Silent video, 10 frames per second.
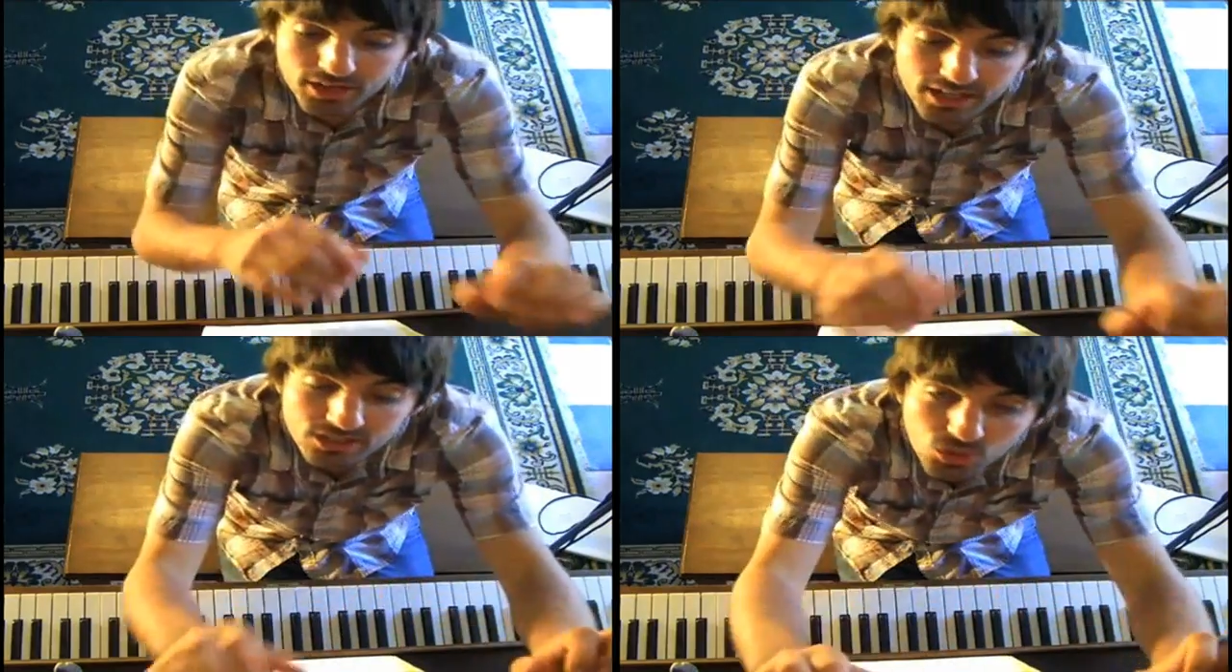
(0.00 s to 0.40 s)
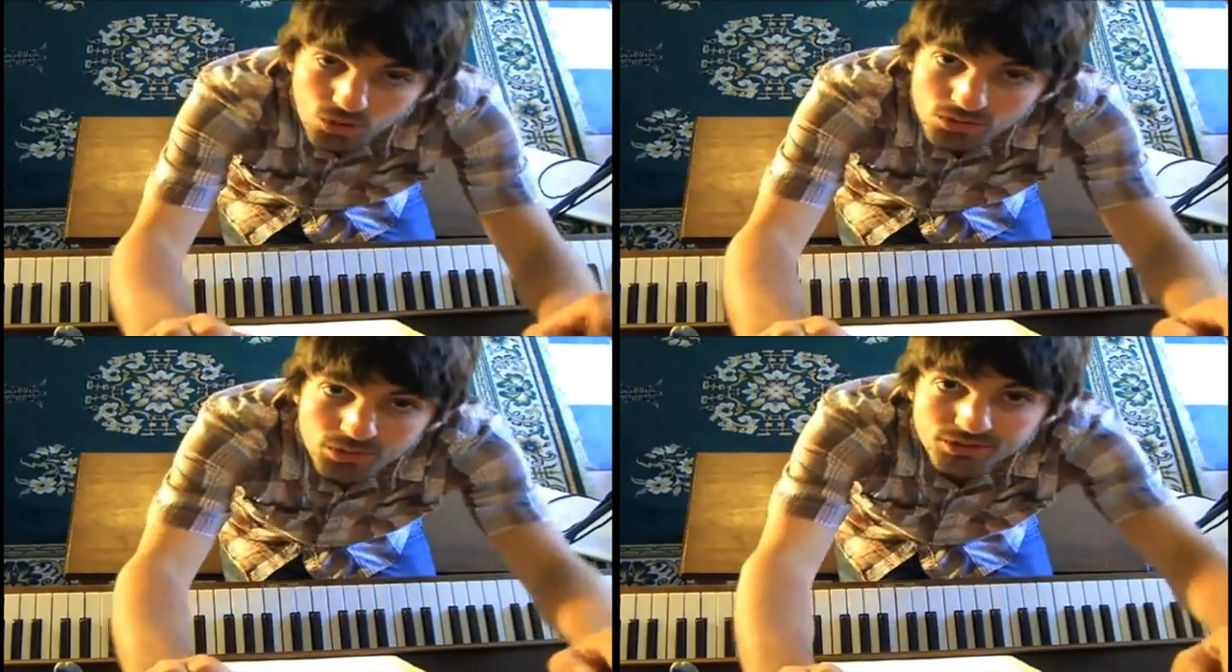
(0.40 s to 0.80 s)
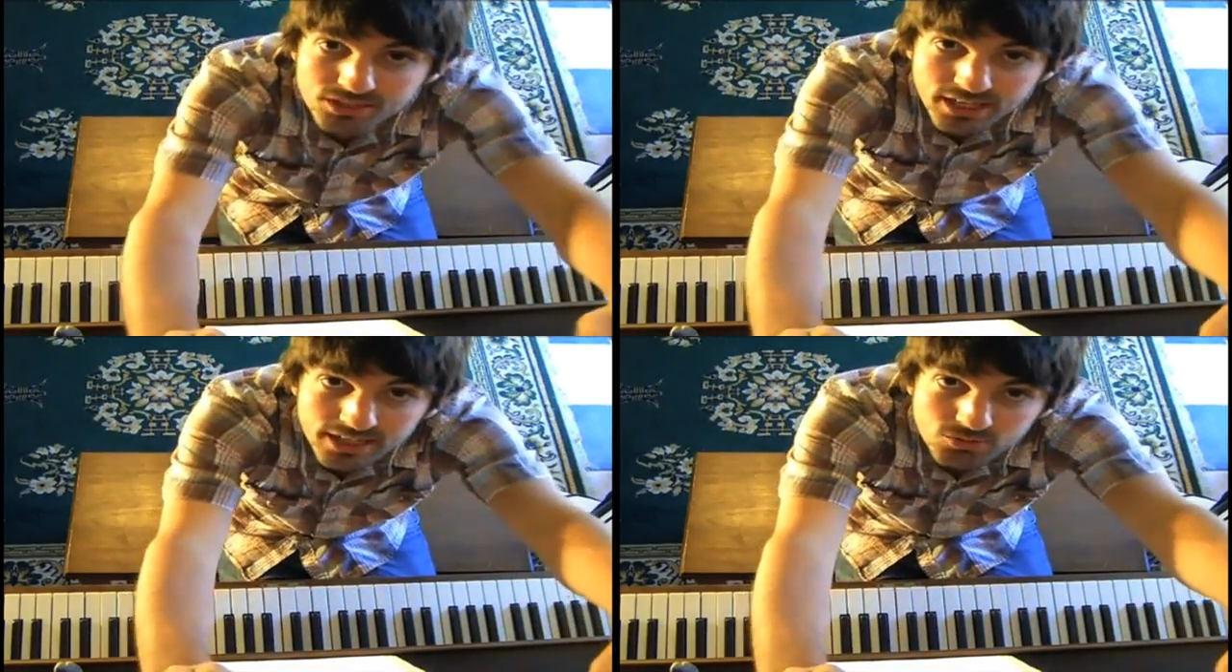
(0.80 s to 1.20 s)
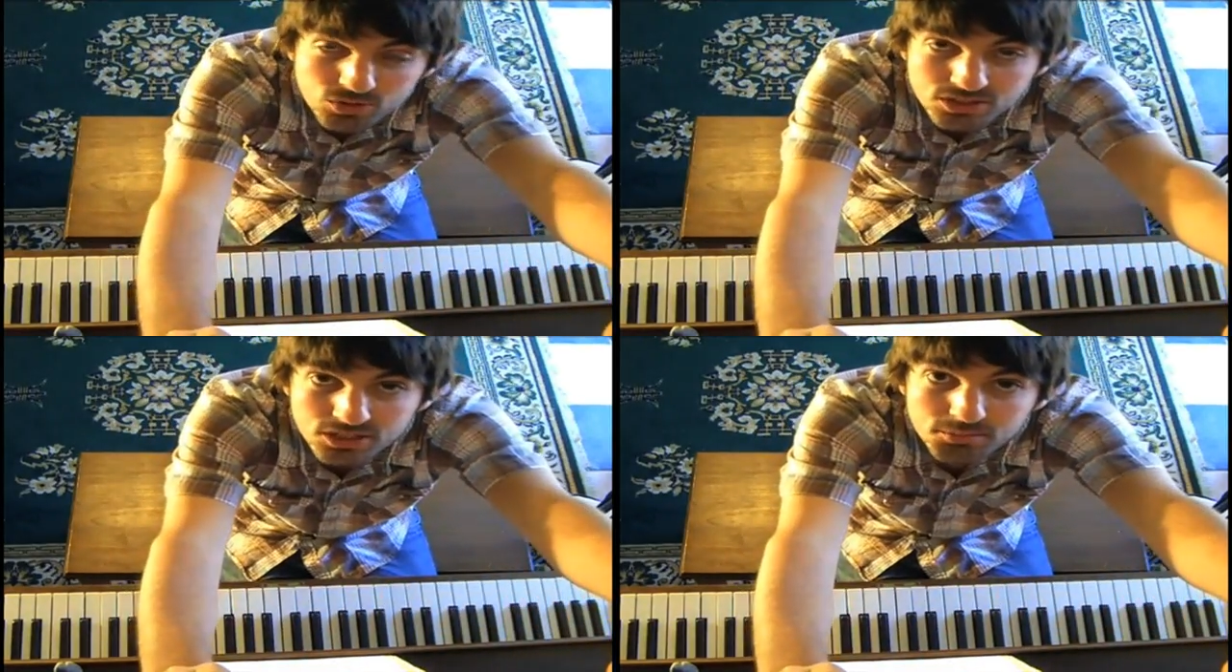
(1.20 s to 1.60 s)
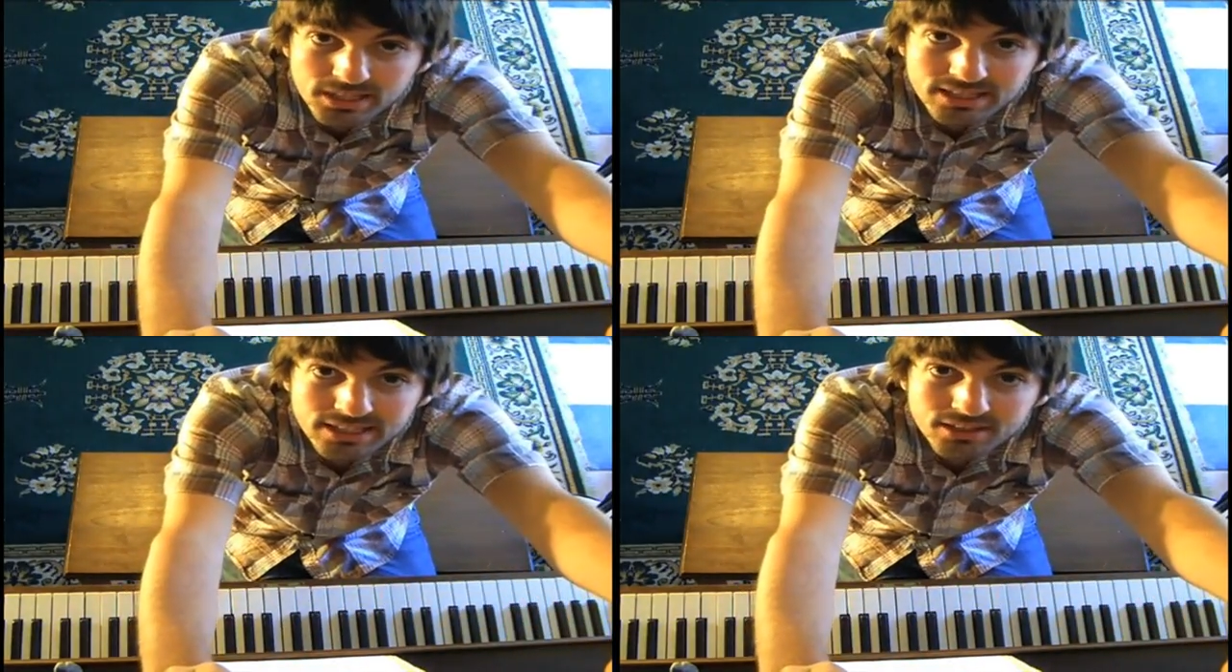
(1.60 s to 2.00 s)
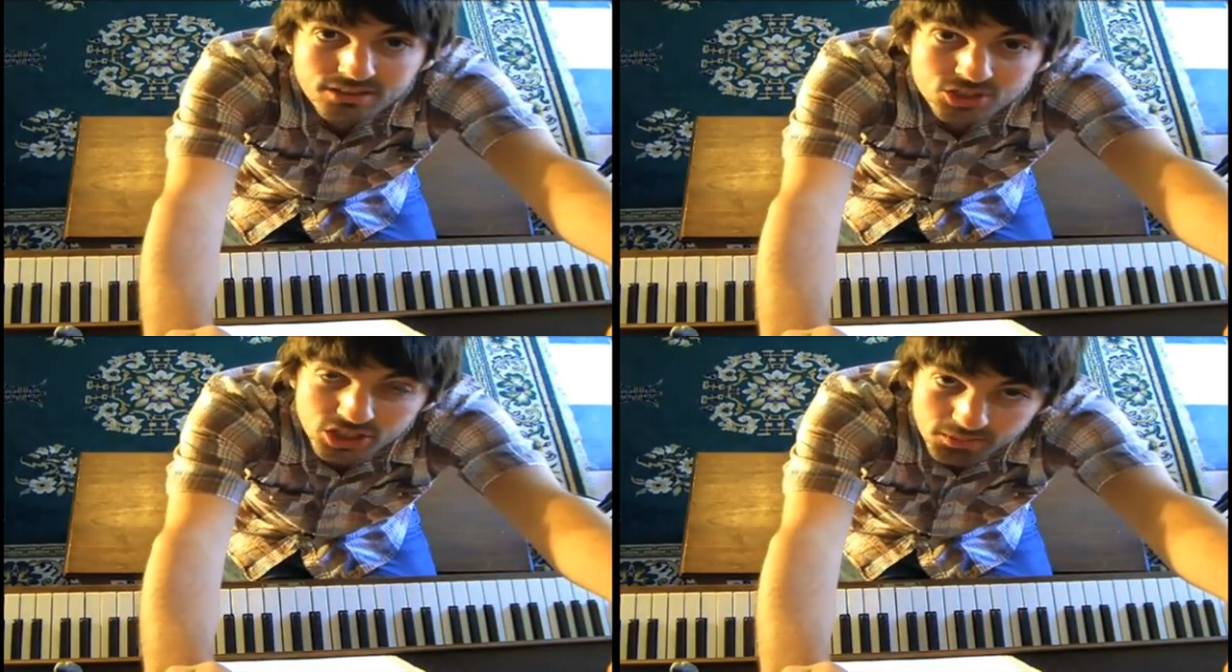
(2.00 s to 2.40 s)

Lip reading: next chord we were saying was going to be the G